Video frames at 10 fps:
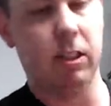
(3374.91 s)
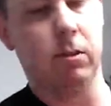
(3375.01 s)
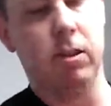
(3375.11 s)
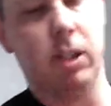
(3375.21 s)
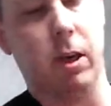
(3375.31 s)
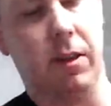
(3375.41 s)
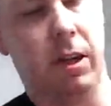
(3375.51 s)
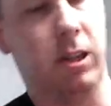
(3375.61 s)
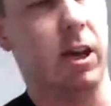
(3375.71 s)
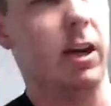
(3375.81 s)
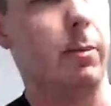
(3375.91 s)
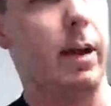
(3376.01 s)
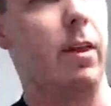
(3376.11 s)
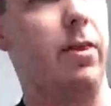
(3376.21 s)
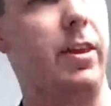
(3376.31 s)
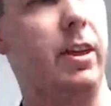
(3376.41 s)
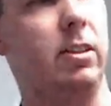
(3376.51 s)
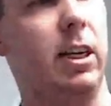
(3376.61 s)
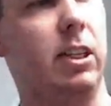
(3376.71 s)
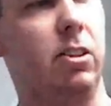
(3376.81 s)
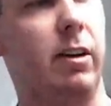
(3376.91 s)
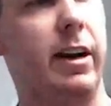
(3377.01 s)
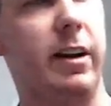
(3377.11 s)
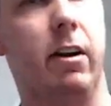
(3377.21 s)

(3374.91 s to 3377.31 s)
So I think you're talking about this section right here,